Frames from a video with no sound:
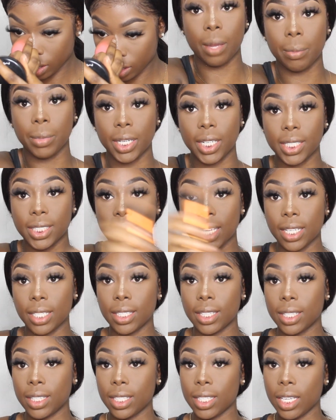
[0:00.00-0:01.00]
I'm going to
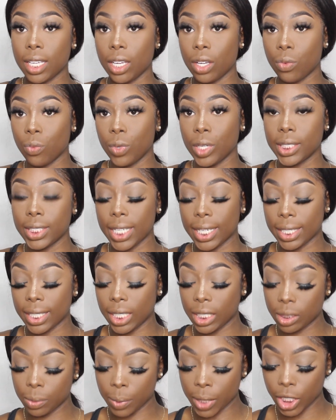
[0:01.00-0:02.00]
take the Real
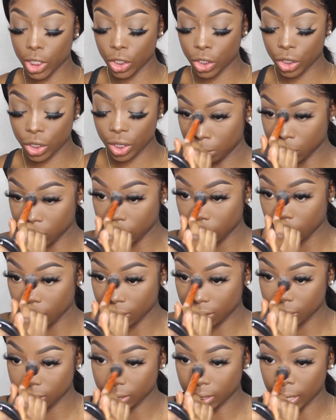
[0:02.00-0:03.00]
Techniques brush. I'm just
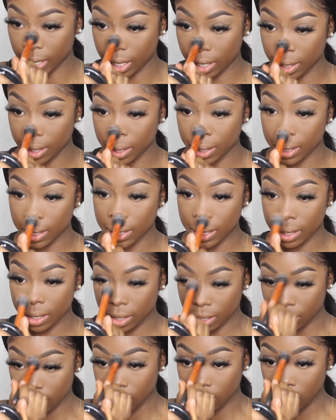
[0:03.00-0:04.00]
going to set
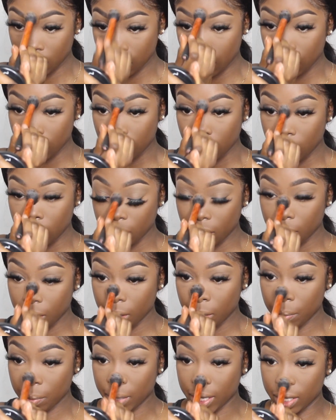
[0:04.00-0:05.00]

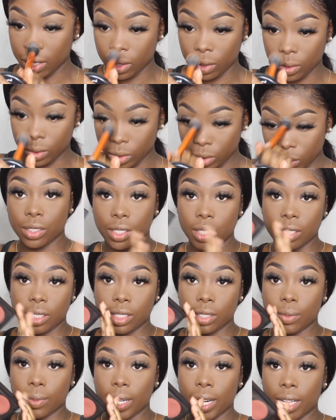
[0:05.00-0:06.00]
my nose. So this
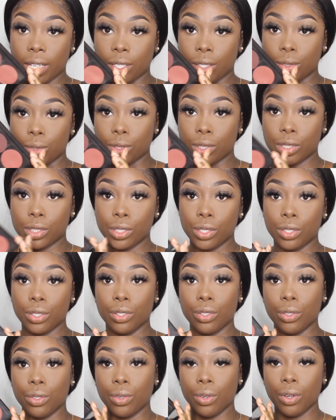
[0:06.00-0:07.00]
is what I use
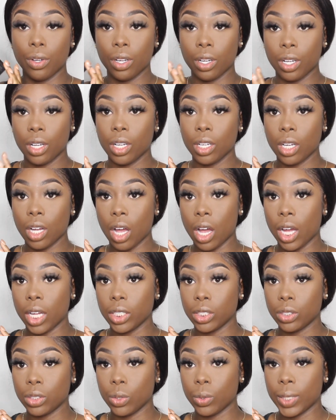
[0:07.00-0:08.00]
to
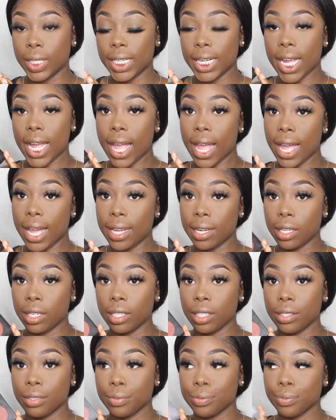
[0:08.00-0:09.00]
contour and